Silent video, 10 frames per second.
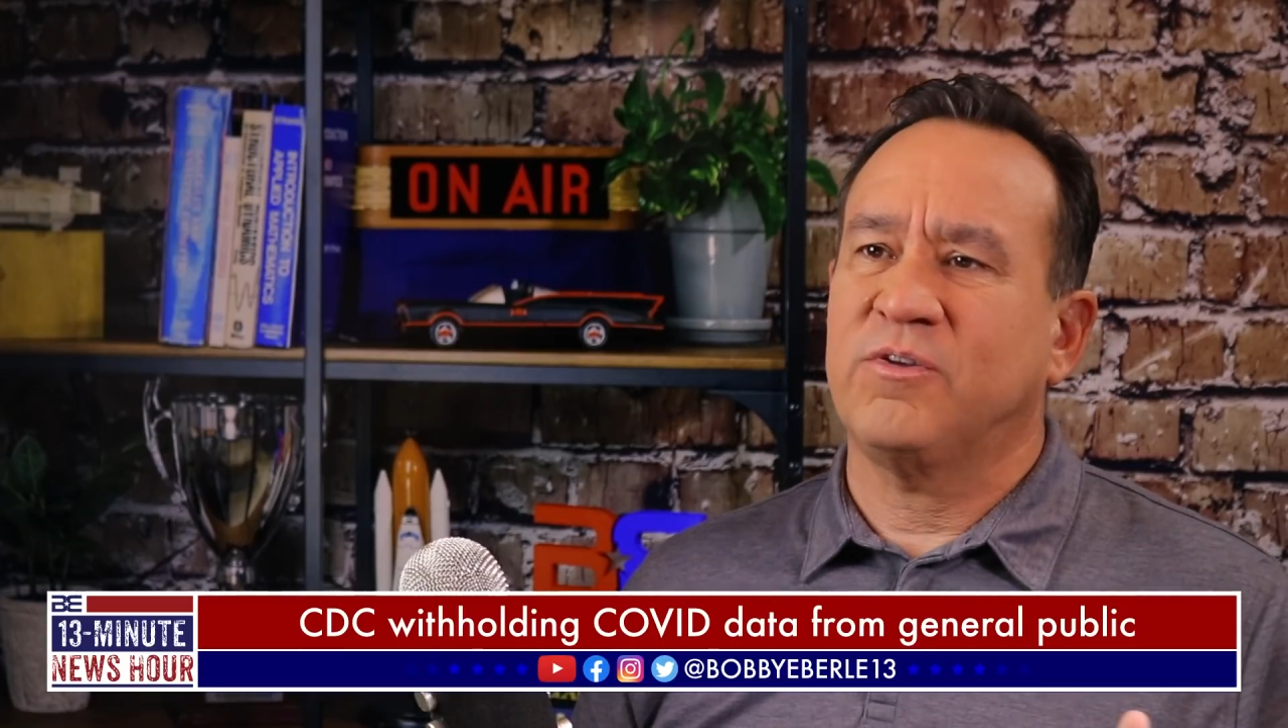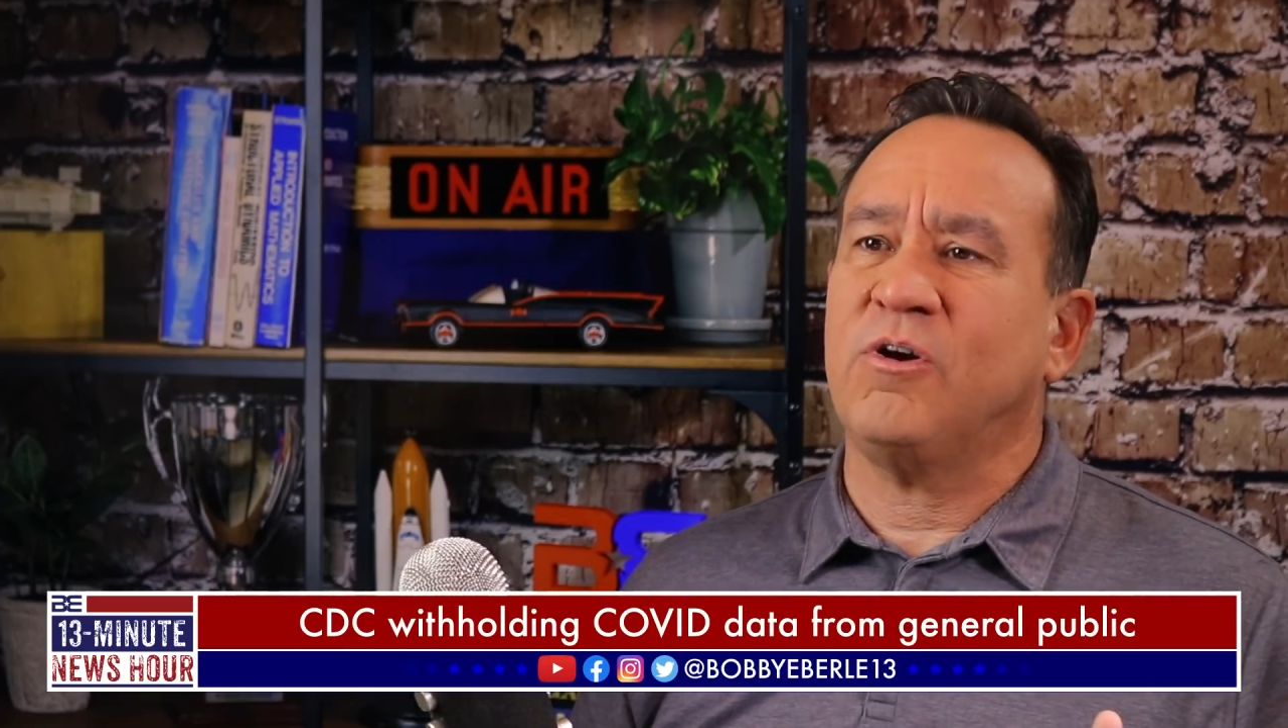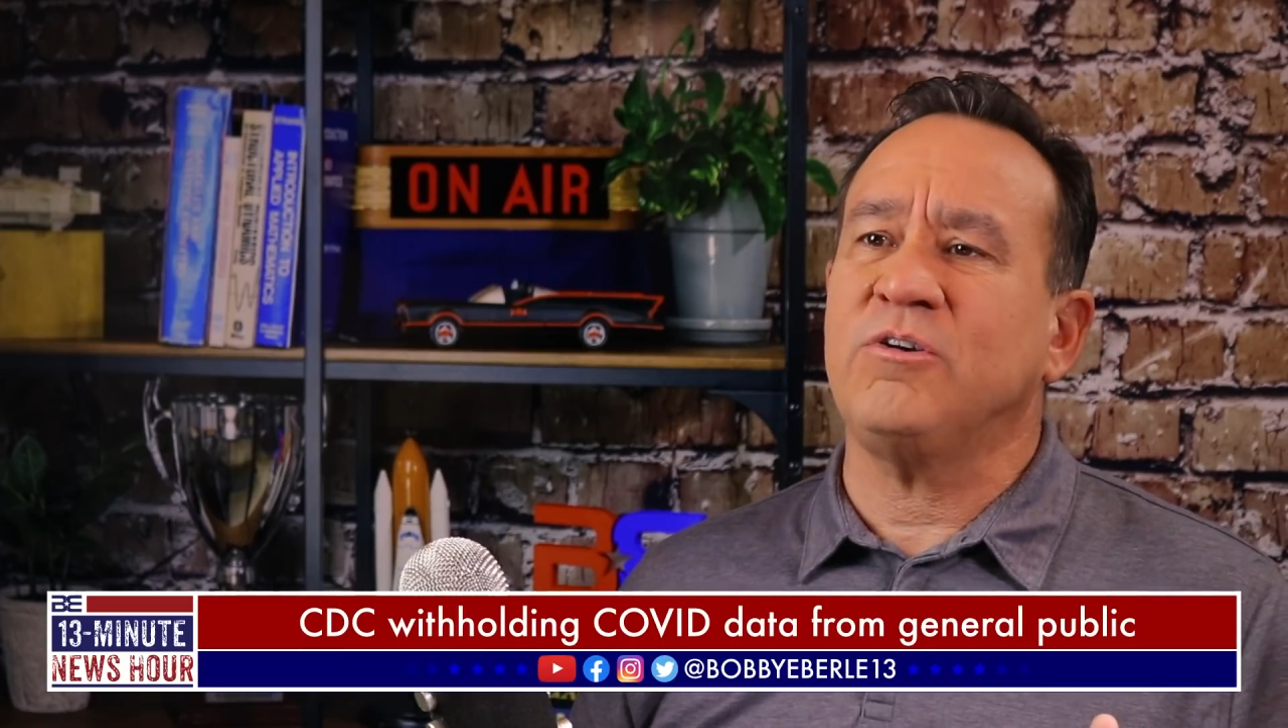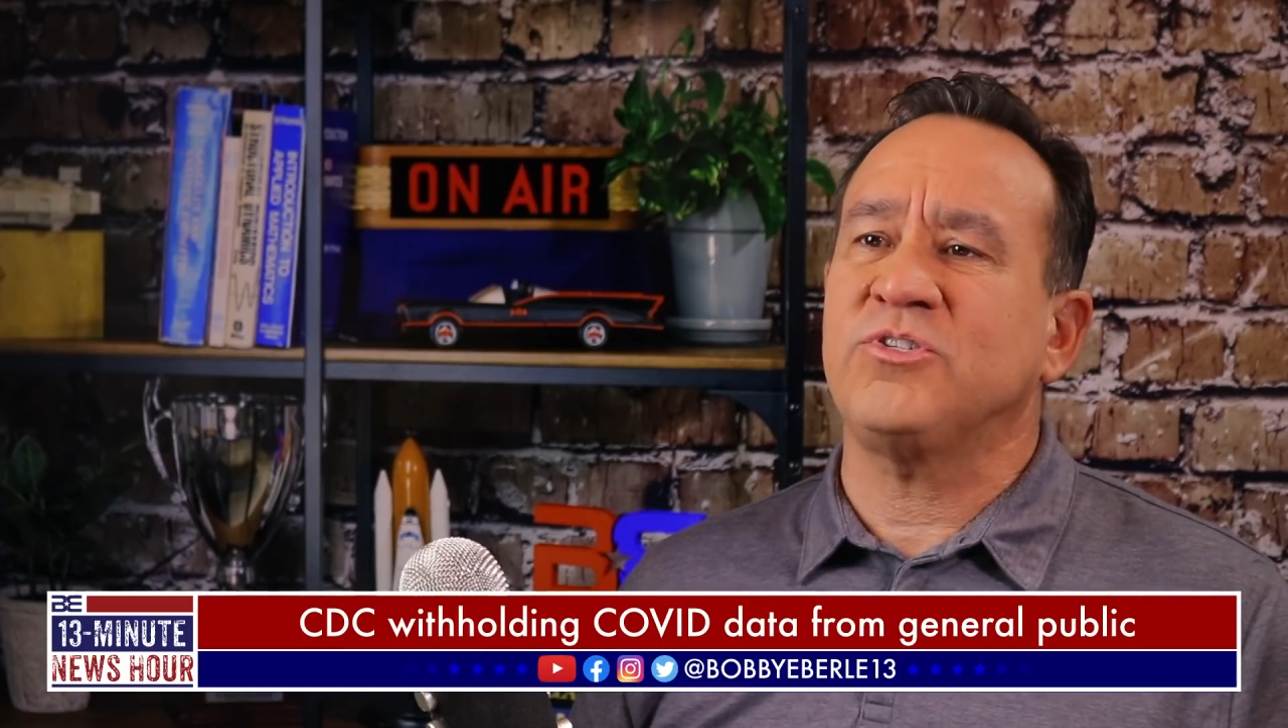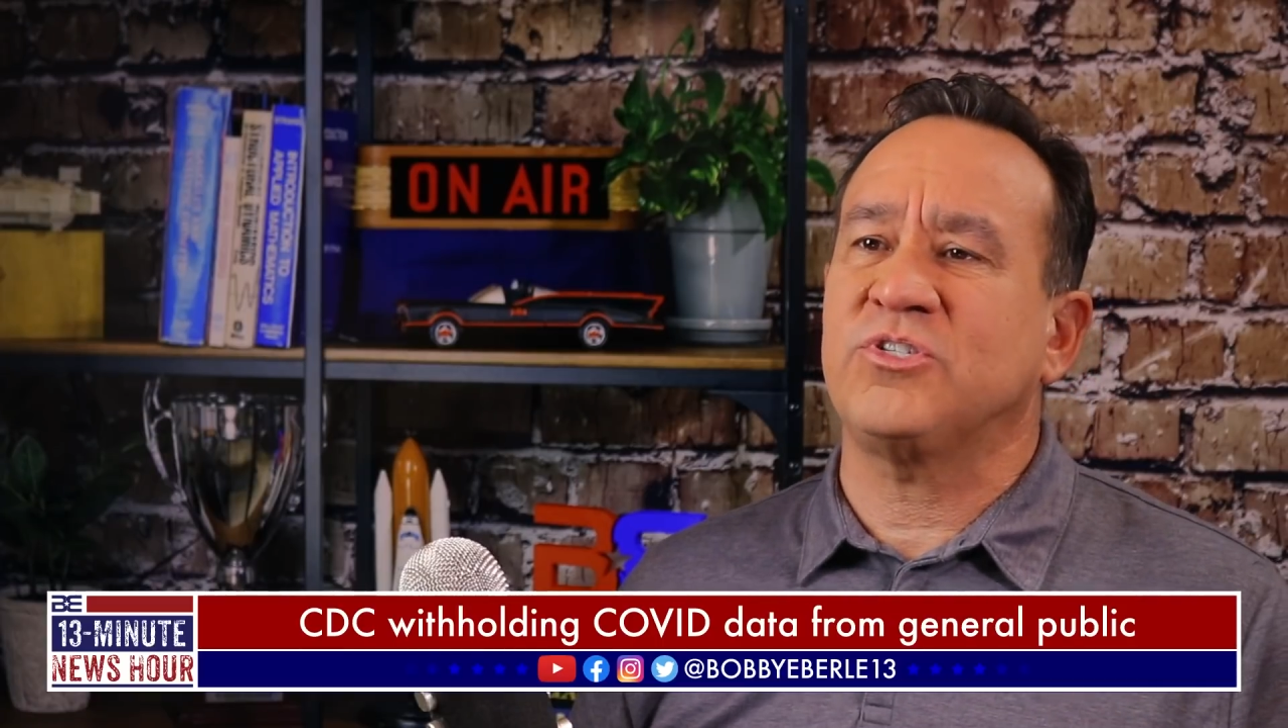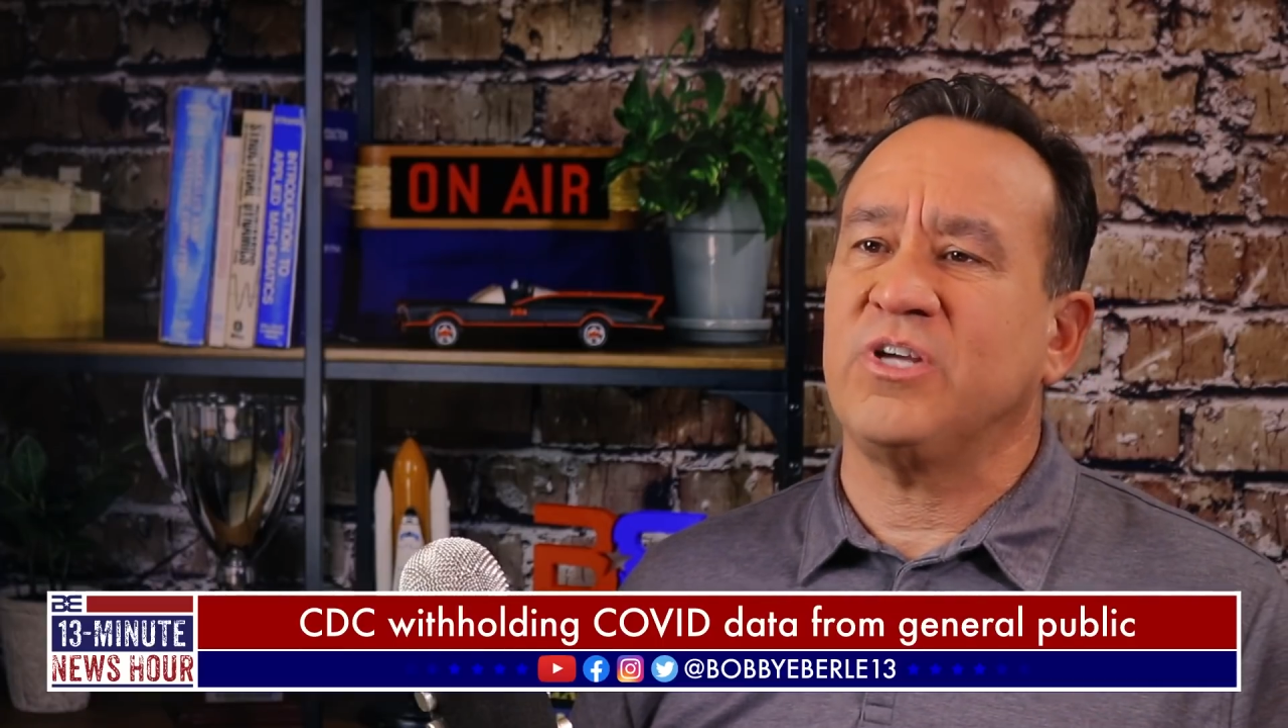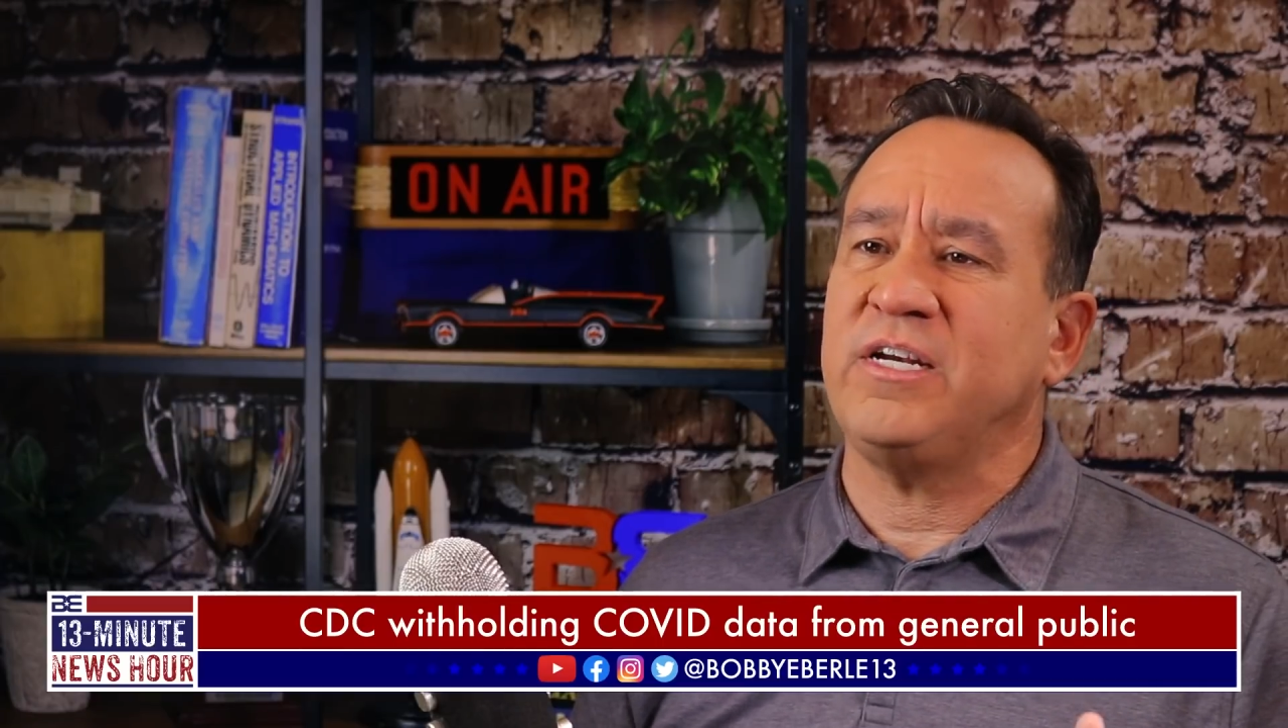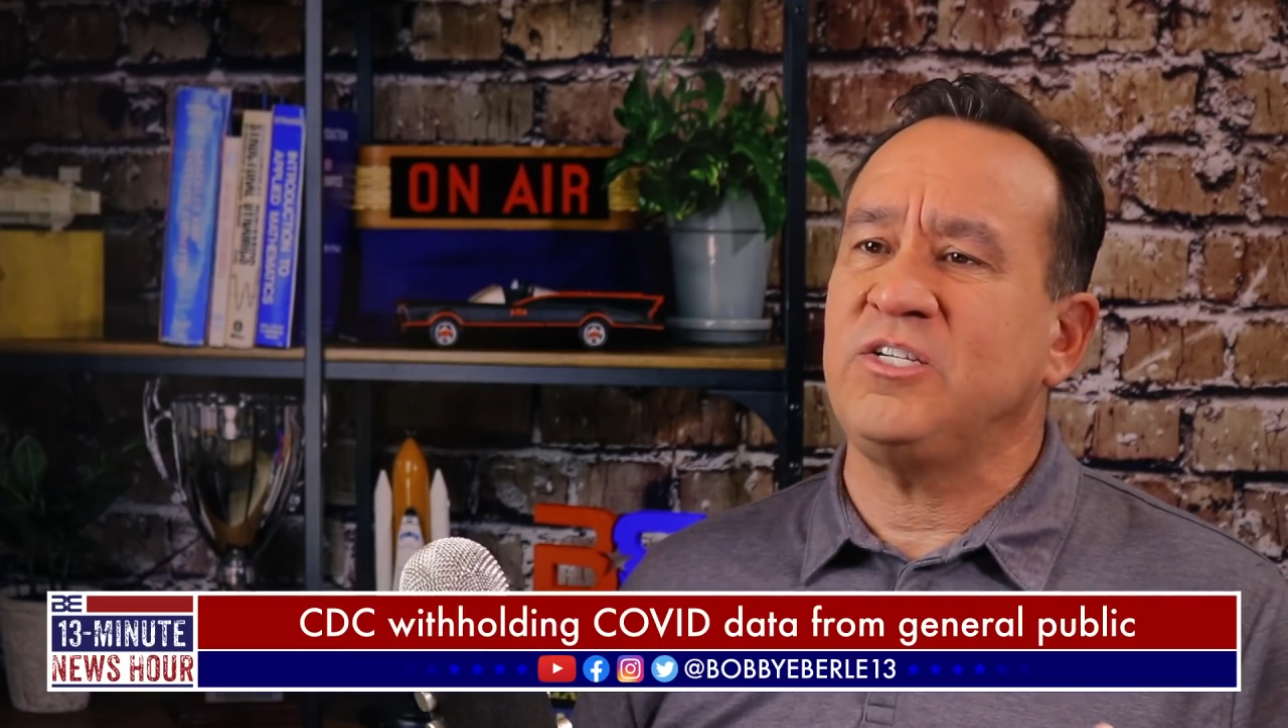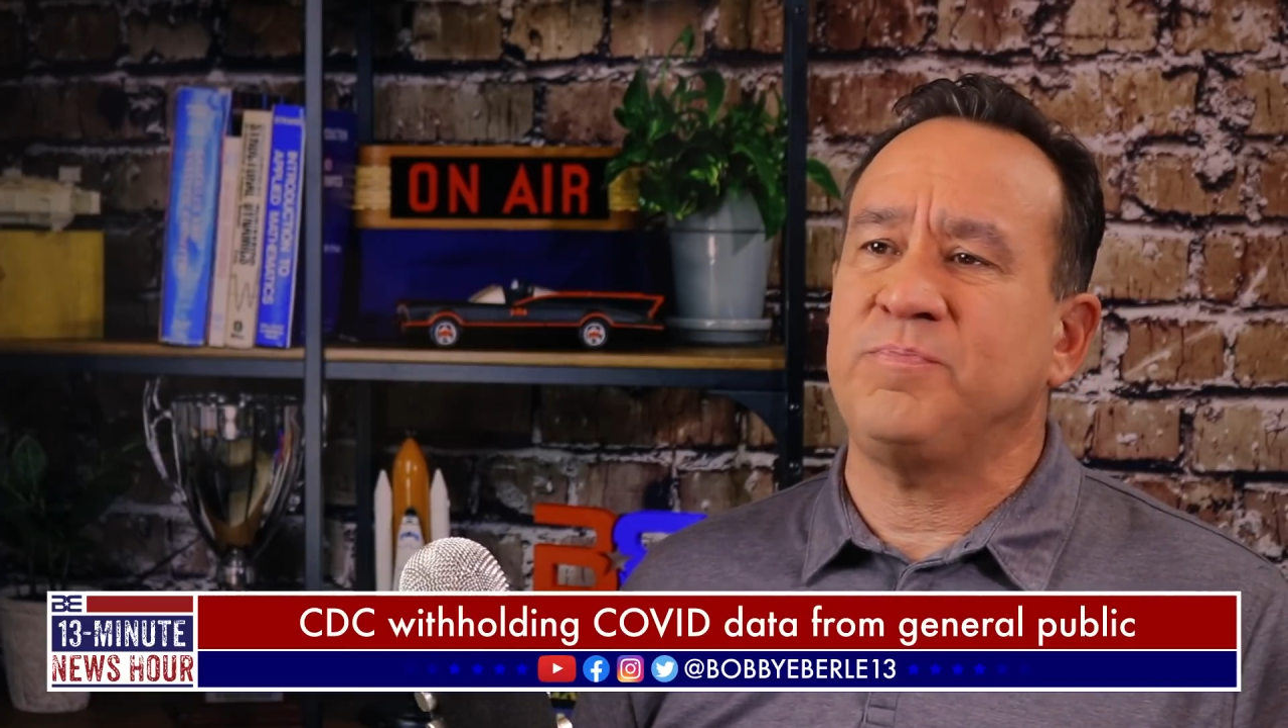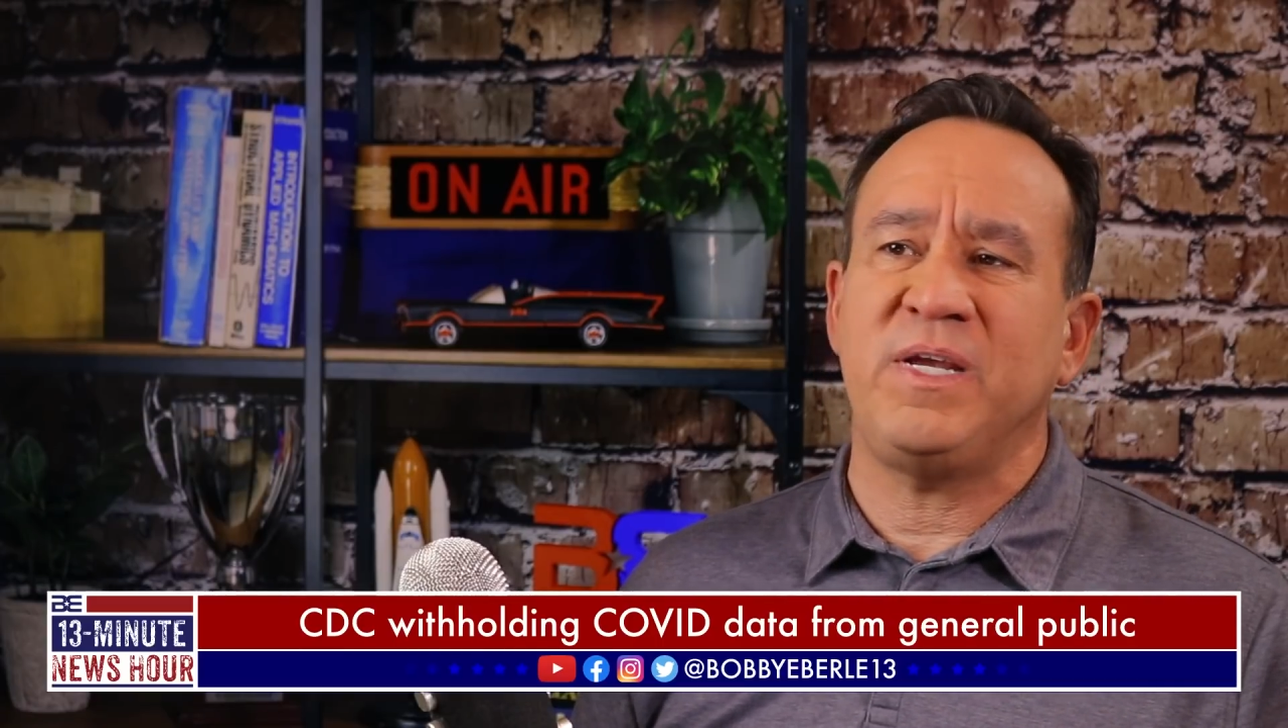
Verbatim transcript: there are studies